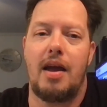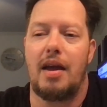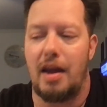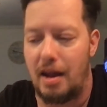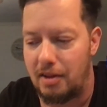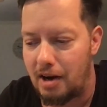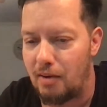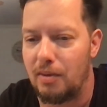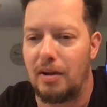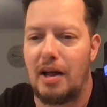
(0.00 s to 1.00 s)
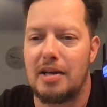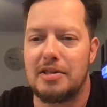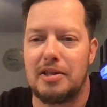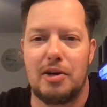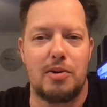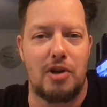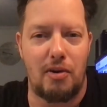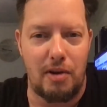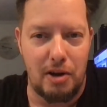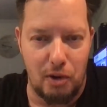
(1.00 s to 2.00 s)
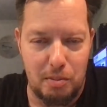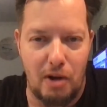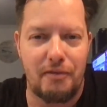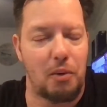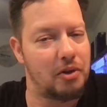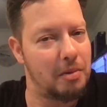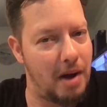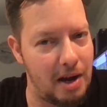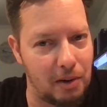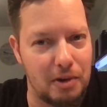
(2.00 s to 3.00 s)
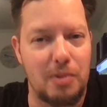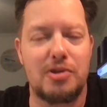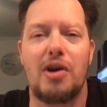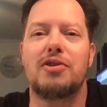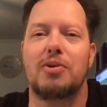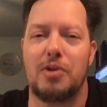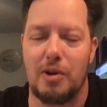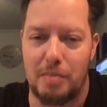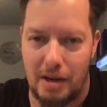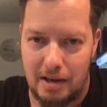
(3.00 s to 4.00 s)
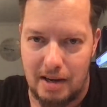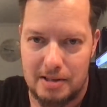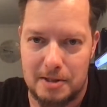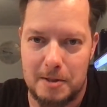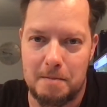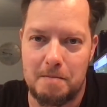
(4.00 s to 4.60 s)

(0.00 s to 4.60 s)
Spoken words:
And then I realized that there was already a group called Fourth and a Mile that was also doing podcasts.